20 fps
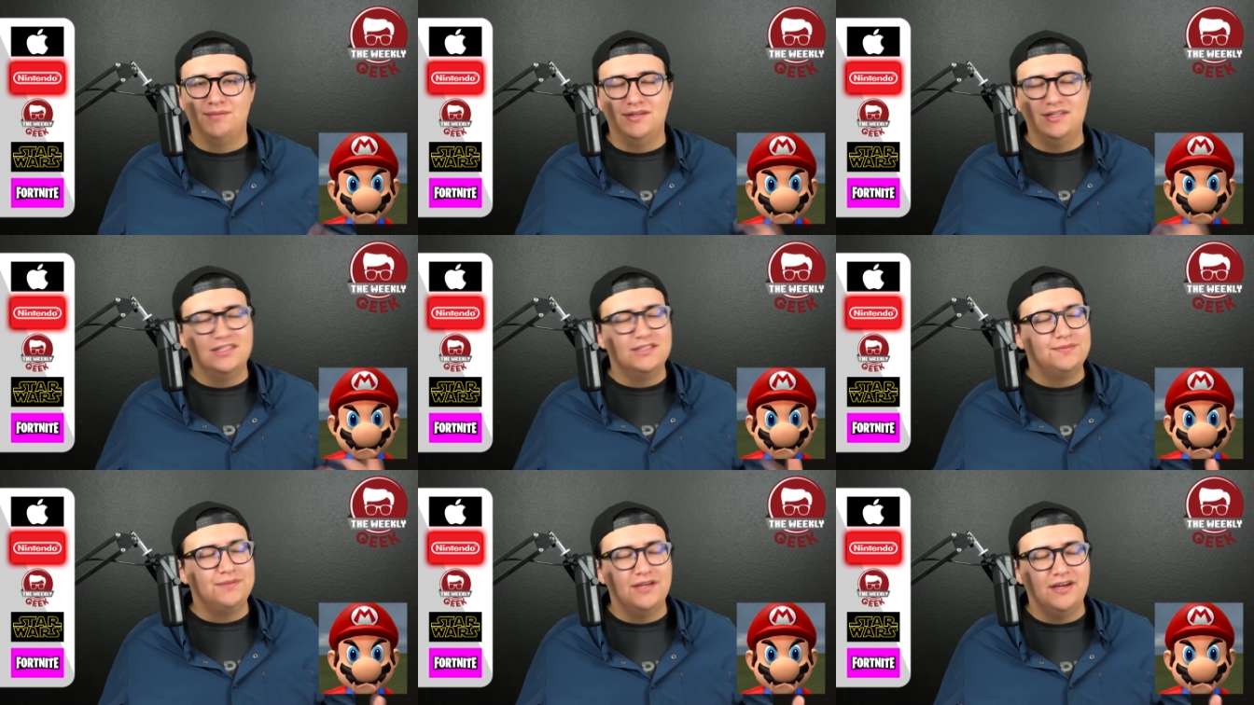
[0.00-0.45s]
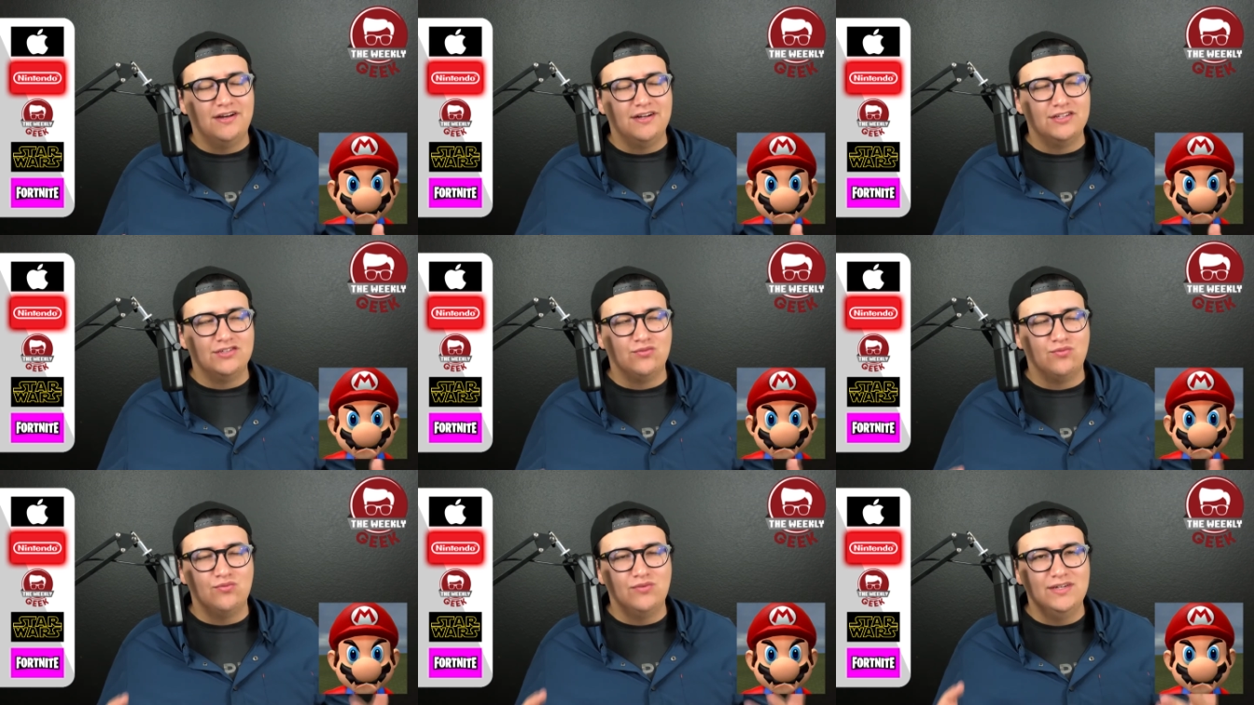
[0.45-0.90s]
But let's be
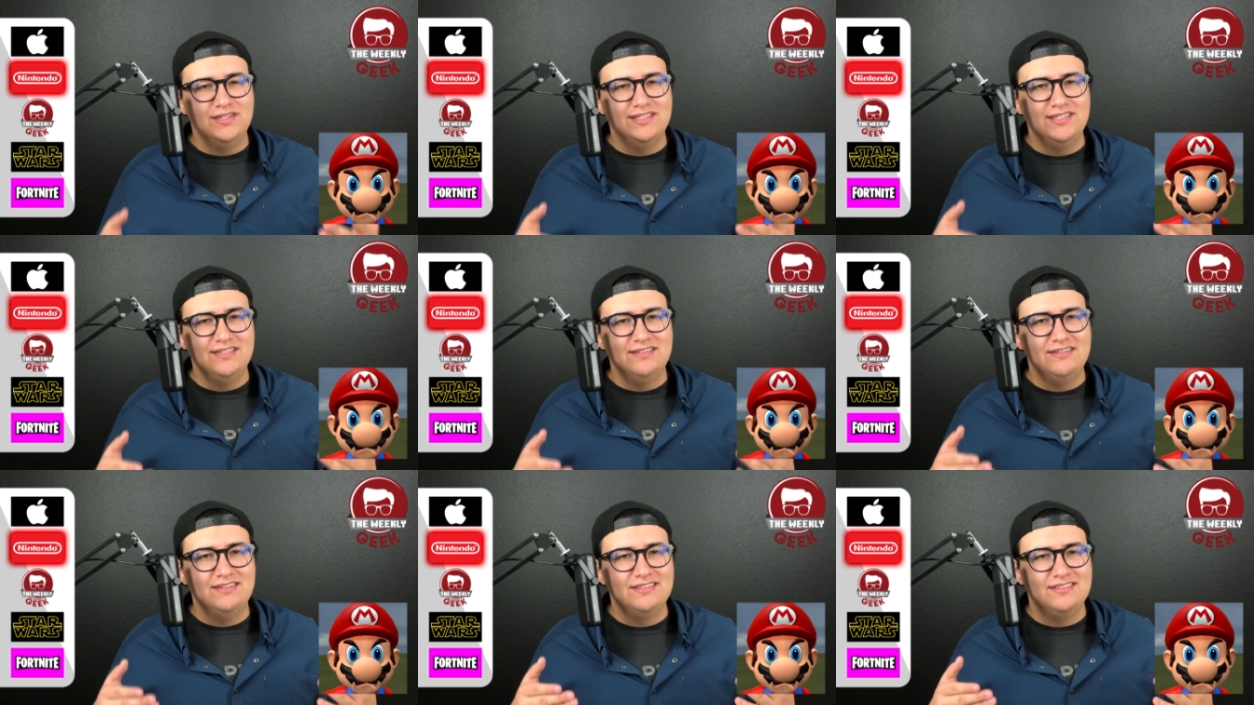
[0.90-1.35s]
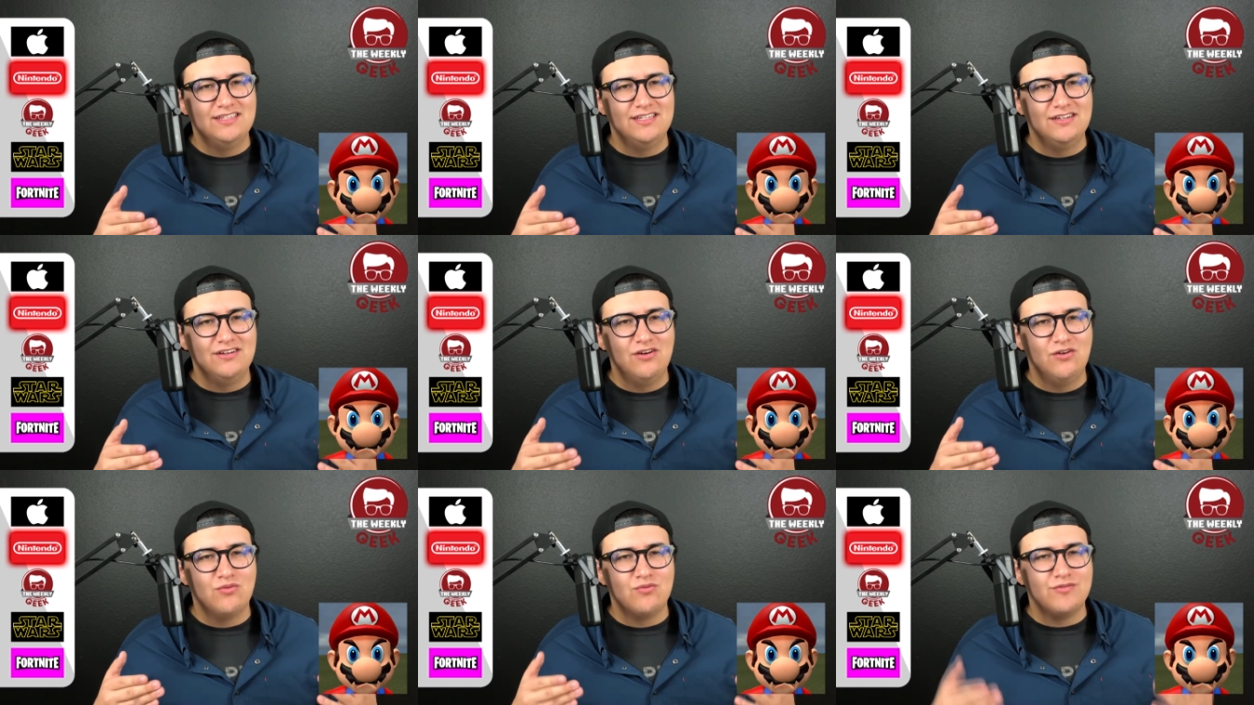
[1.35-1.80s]
honest, what did
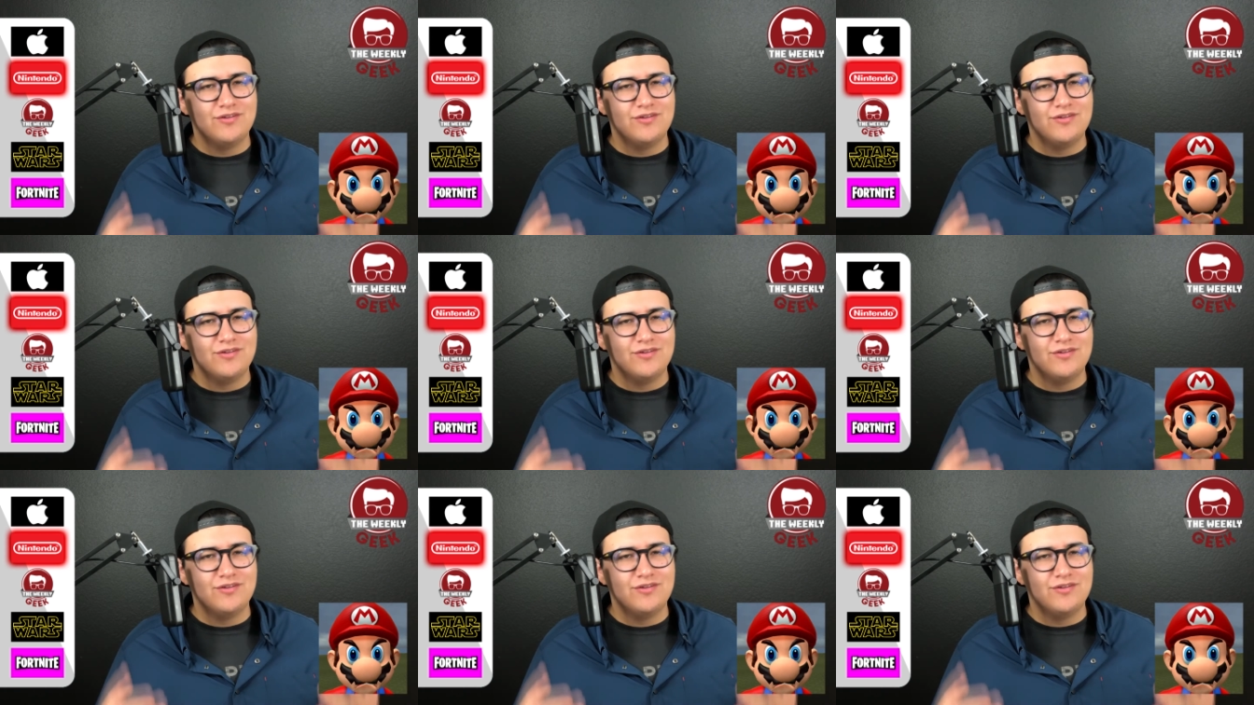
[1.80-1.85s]
Nintendo